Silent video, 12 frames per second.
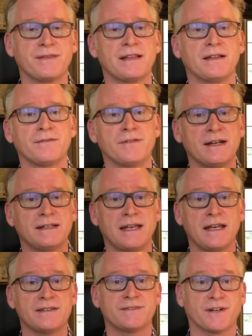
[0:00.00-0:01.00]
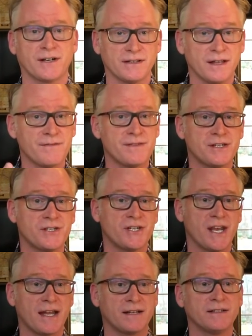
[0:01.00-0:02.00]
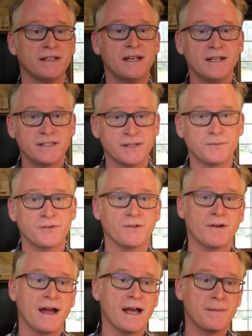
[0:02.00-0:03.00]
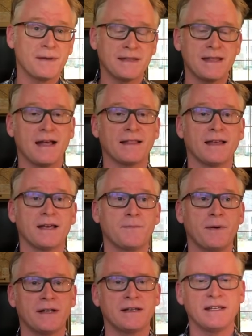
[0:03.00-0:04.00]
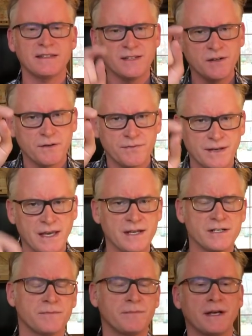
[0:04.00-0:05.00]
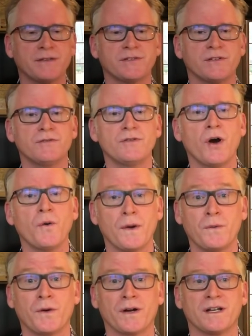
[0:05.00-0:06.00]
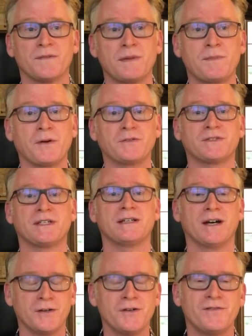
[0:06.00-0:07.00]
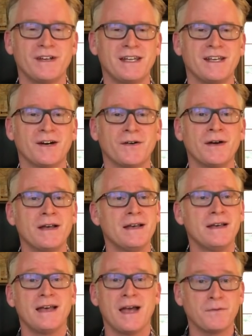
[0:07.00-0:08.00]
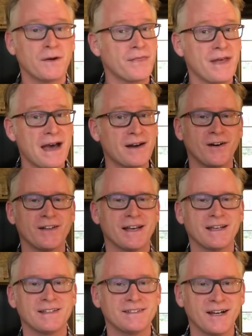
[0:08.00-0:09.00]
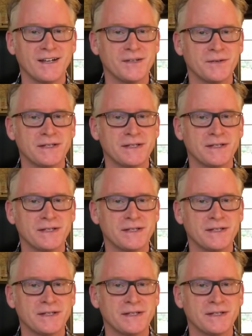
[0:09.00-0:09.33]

they love Great Danes, they're going to love this channel. Subscribe, hit that like button, hit the notification bell so you know when we're going to be posting a new video. And with that, all I can tell you